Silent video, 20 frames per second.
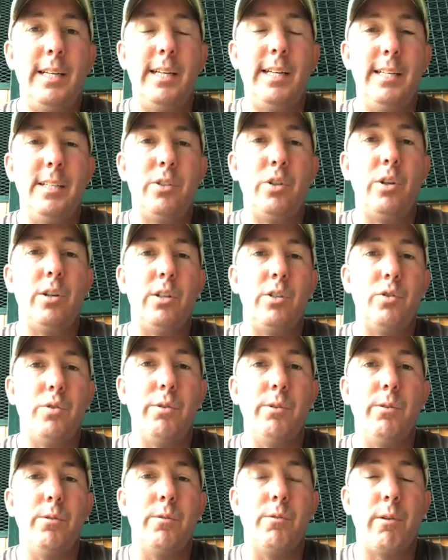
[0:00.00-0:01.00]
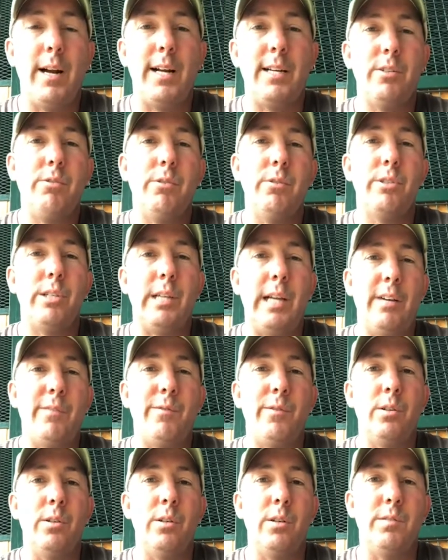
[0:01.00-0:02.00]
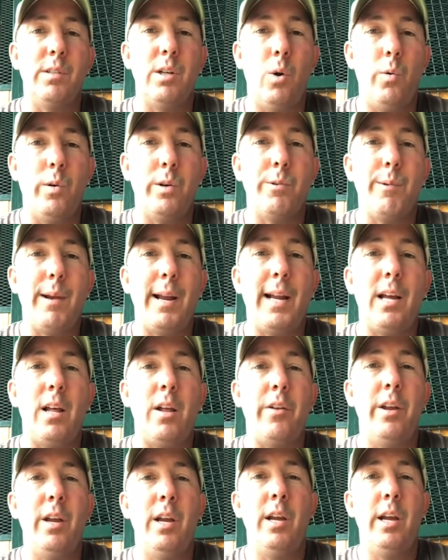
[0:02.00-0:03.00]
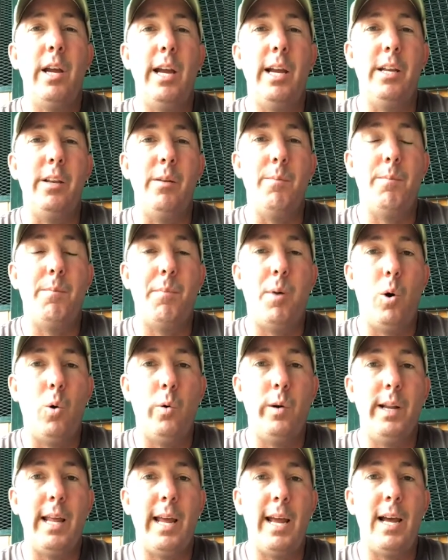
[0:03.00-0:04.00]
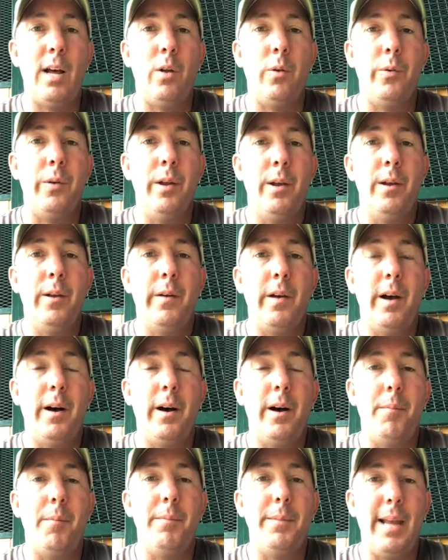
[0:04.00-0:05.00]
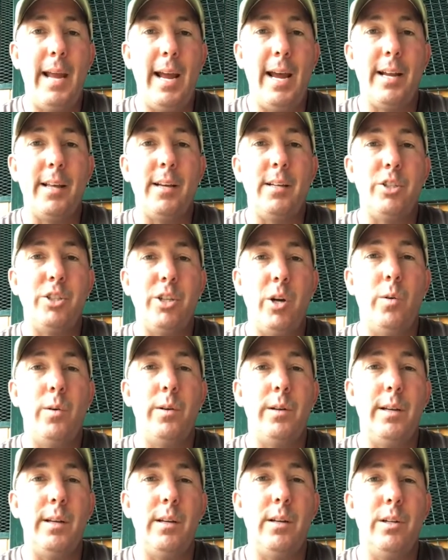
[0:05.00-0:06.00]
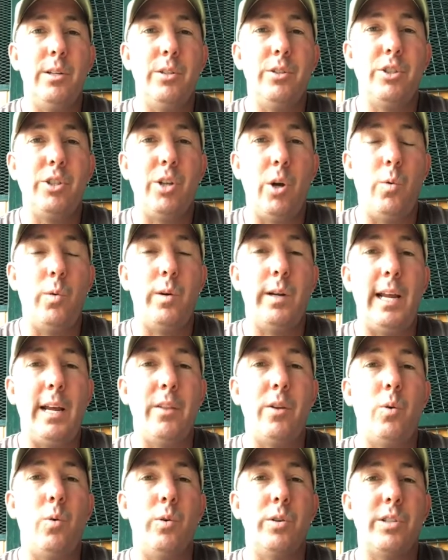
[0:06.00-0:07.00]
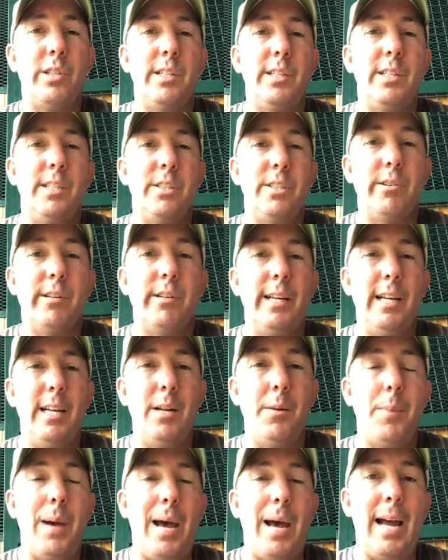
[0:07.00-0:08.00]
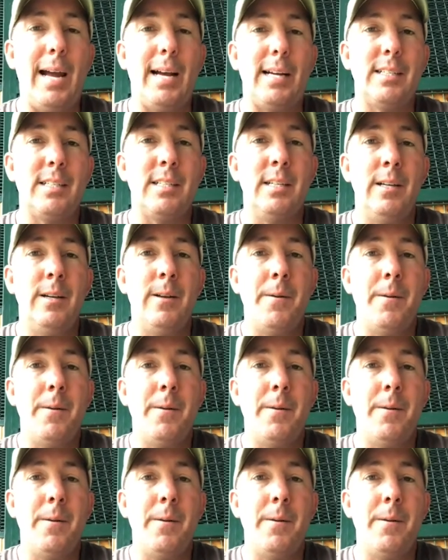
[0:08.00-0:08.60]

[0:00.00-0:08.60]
And it took a true grassroots effort of going around and pulling out um, data, showing showing how the horse industry impacts